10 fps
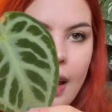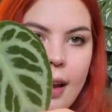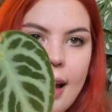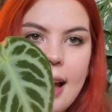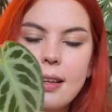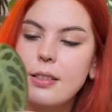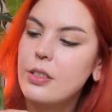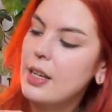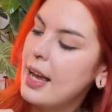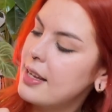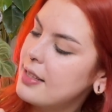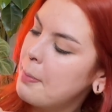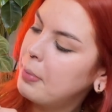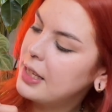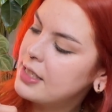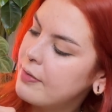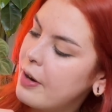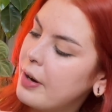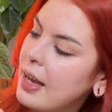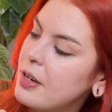And it has that blister
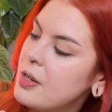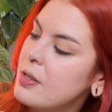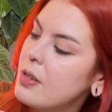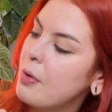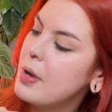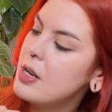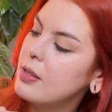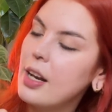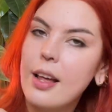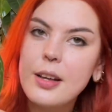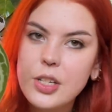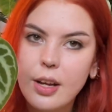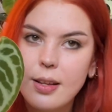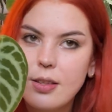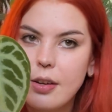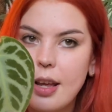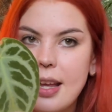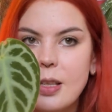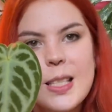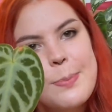variegation, so when the light shines on it,
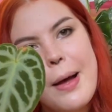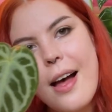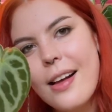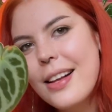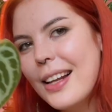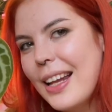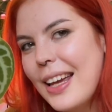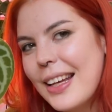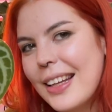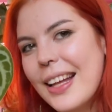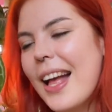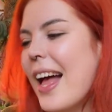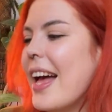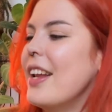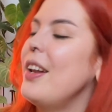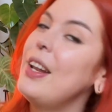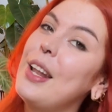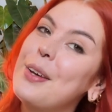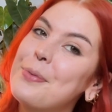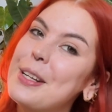it's sparkly. And I
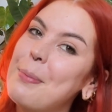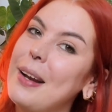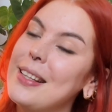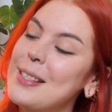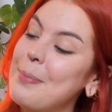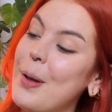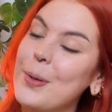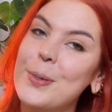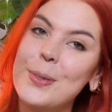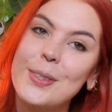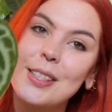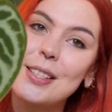love when a plant sparkles.